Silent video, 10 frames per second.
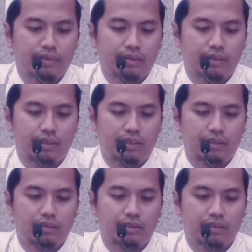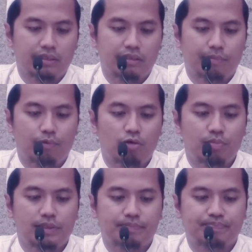the
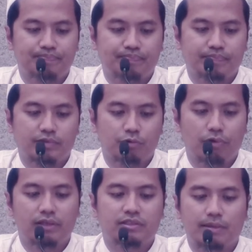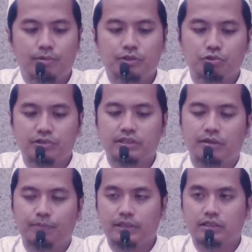problem with someone choosing a
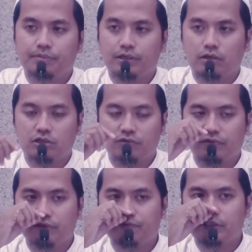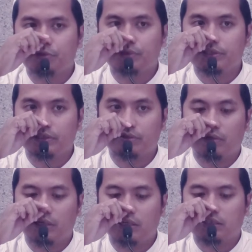partner because of infatuation or
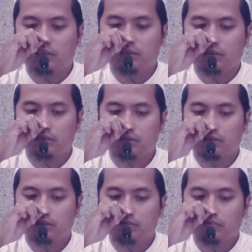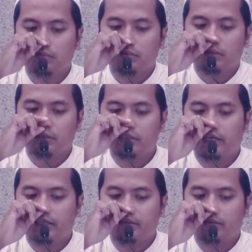lust is that